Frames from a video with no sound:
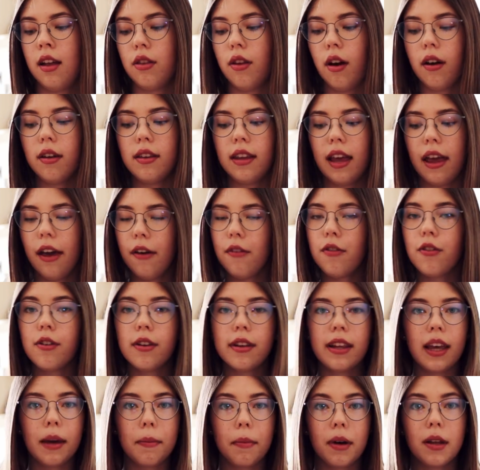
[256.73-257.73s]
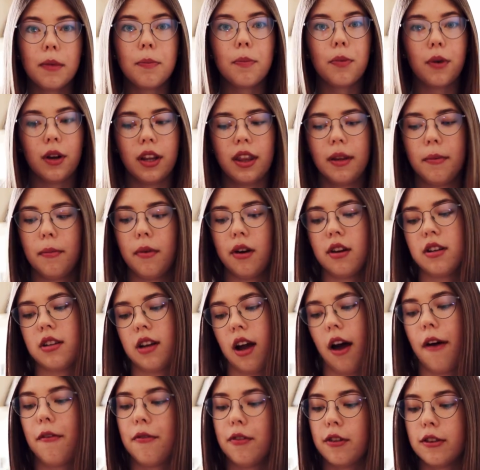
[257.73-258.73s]
not every day, but pretty
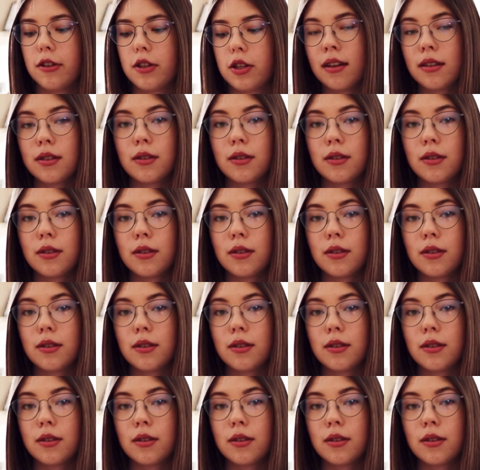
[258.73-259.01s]
much often.